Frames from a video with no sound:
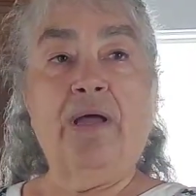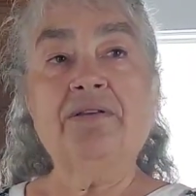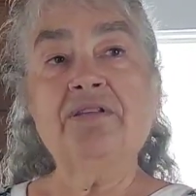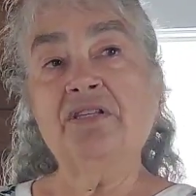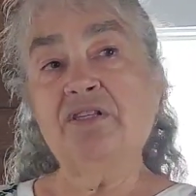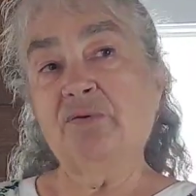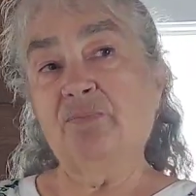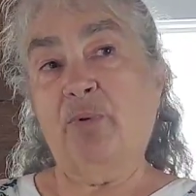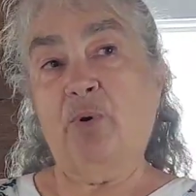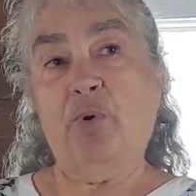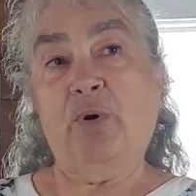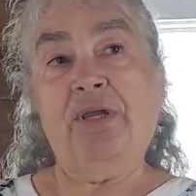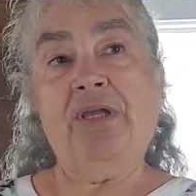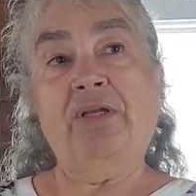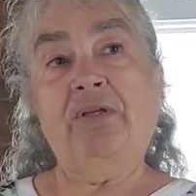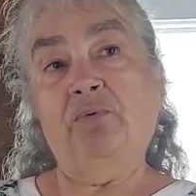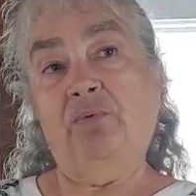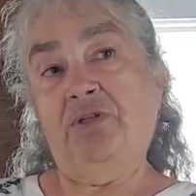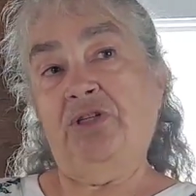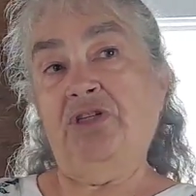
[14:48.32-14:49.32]
To Rouse's
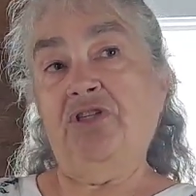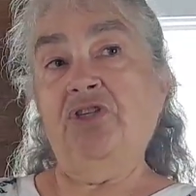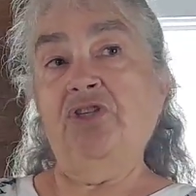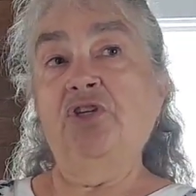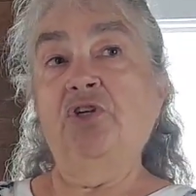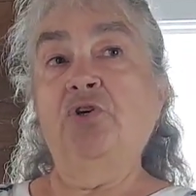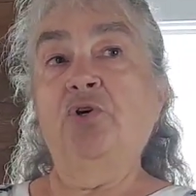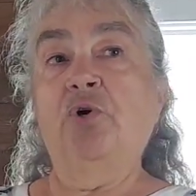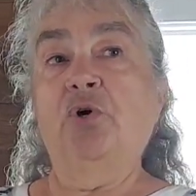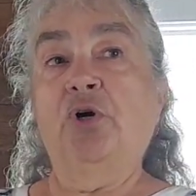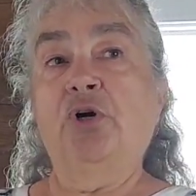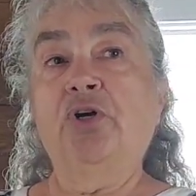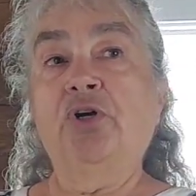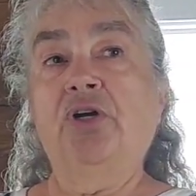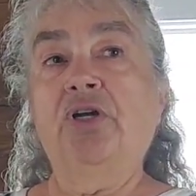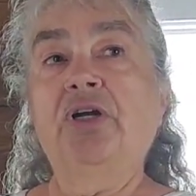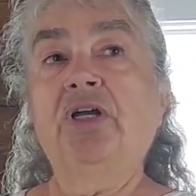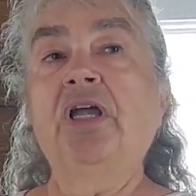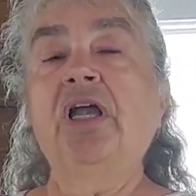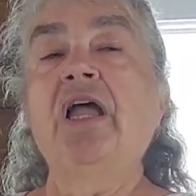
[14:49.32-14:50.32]
Point, which is in New
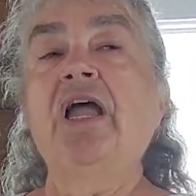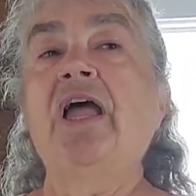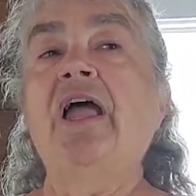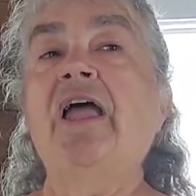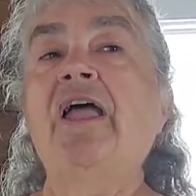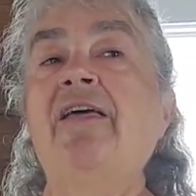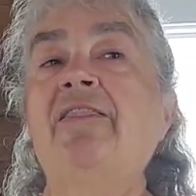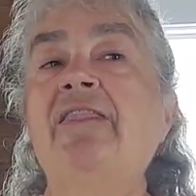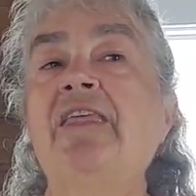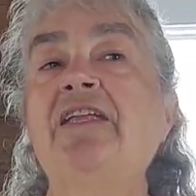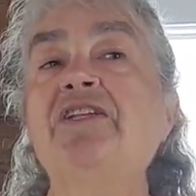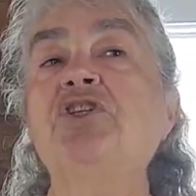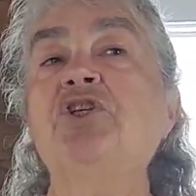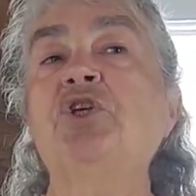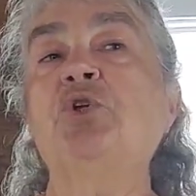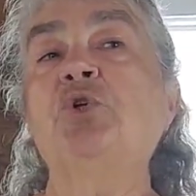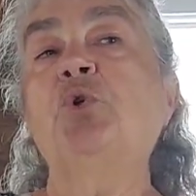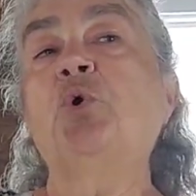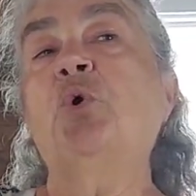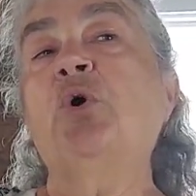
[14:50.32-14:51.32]
York,
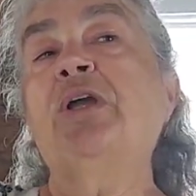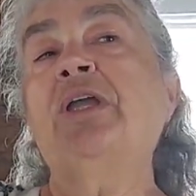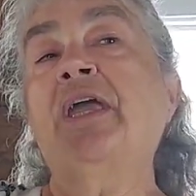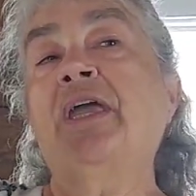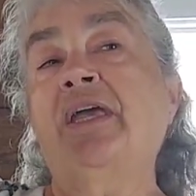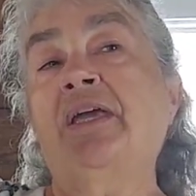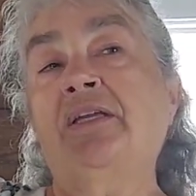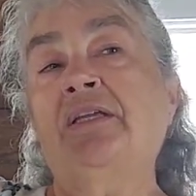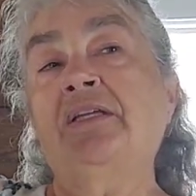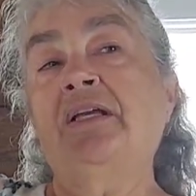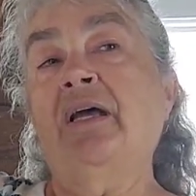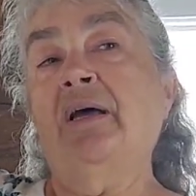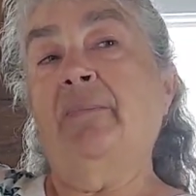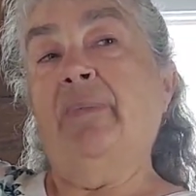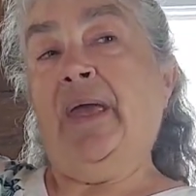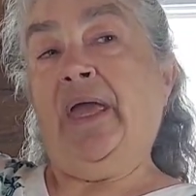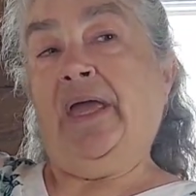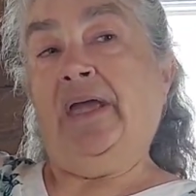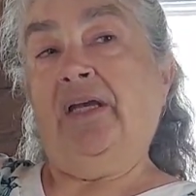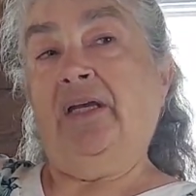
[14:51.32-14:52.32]
and then to
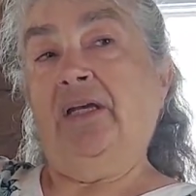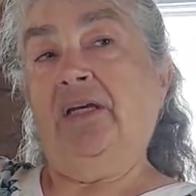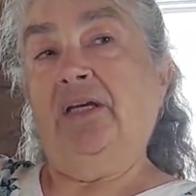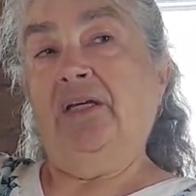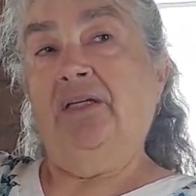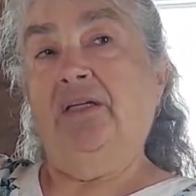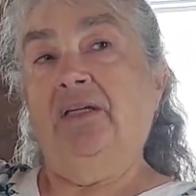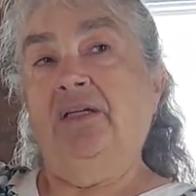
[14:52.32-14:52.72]
Noyen, Quebec.